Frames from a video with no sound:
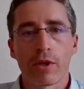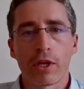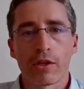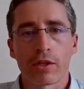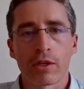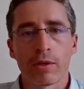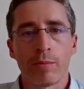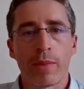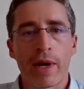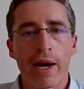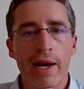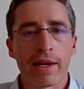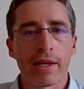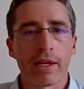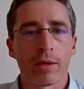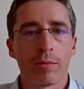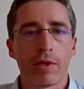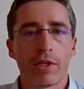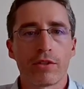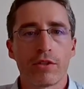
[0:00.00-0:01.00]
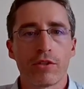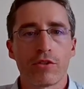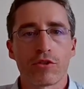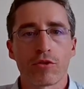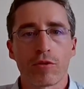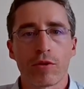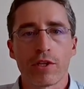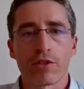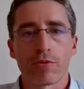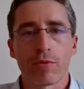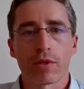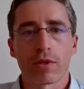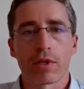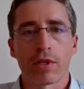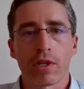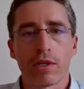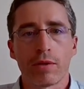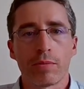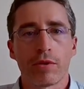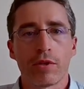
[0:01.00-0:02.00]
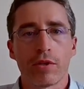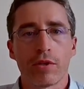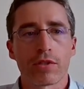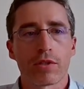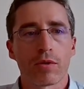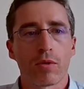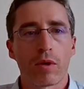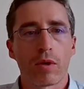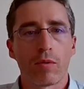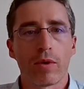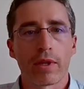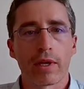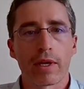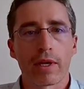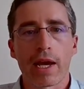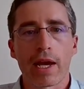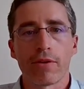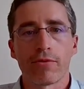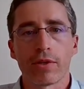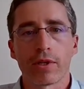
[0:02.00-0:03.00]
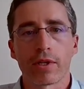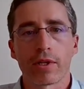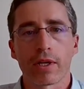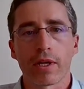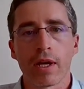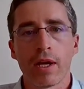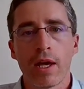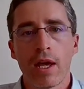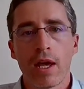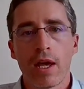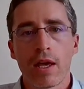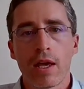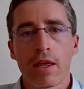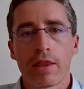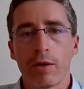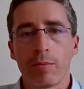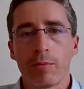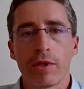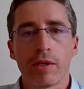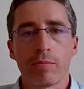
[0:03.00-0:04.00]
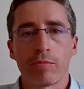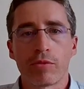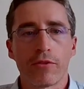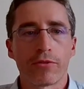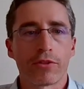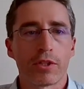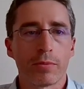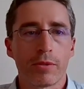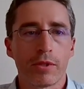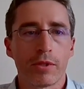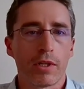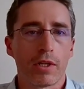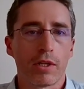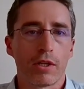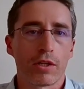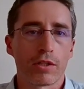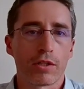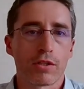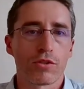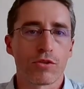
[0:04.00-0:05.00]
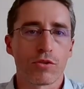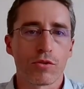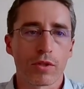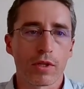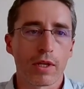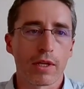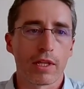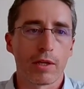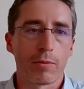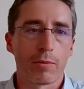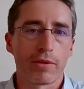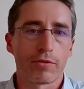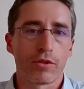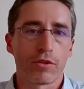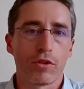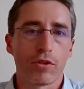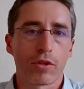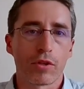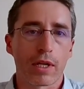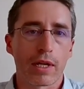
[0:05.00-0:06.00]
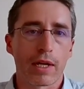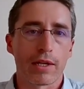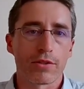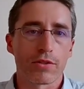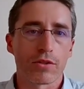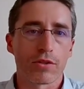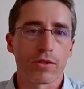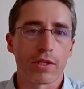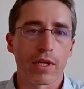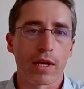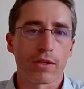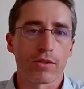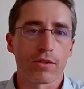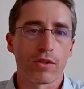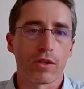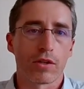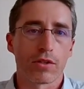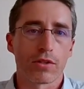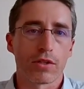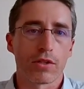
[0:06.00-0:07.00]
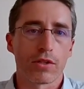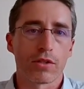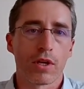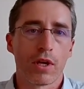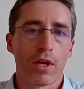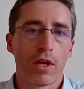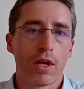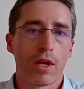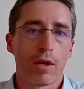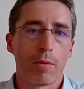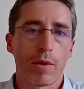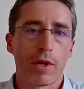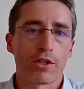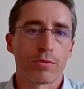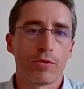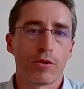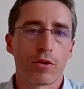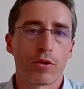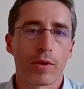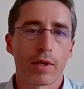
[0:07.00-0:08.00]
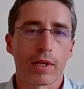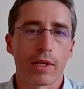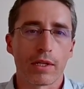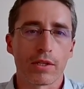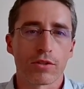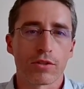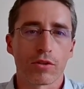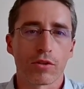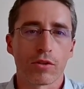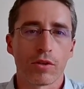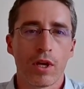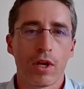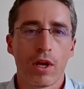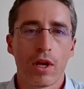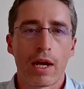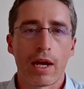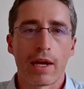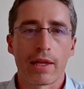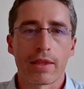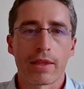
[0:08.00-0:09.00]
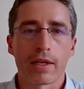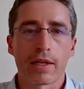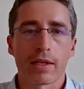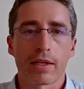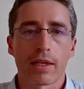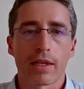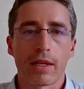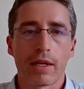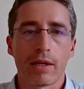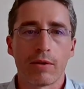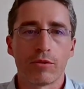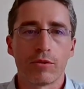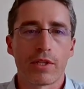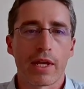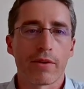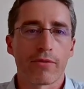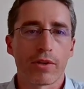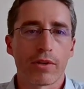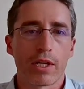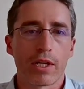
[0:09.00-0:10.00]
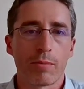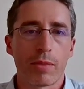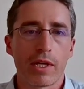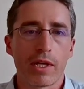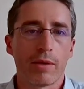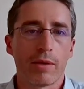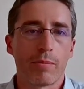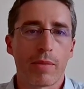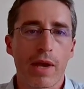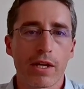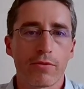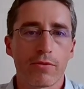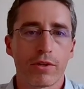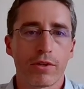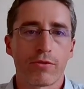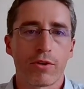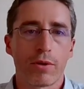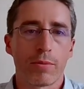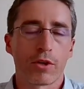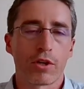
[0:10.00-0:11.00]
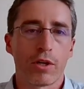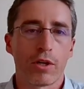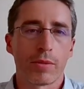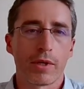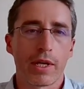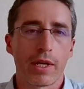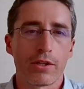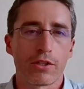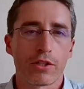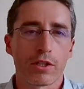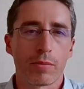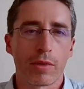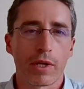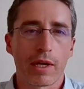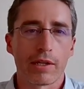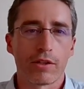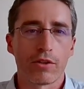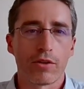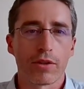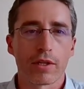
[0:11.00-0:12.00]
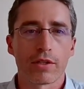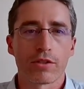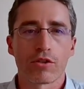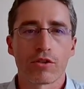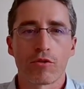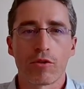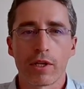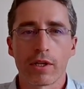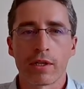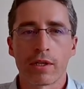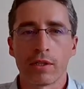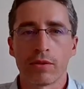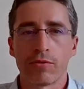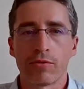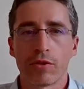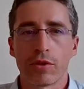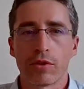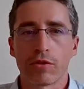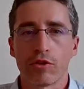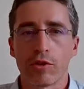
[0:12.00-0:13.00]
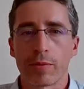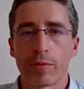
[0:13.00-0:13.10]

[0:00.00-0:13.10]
Combining Multichoice with Canal Plus within Africa, they'll be profitable a lot sooner and they'll be able to utilize those tax losses much more quickly. So I think there will definitely be a benefit from the combination, but I don't think it's critical for the group.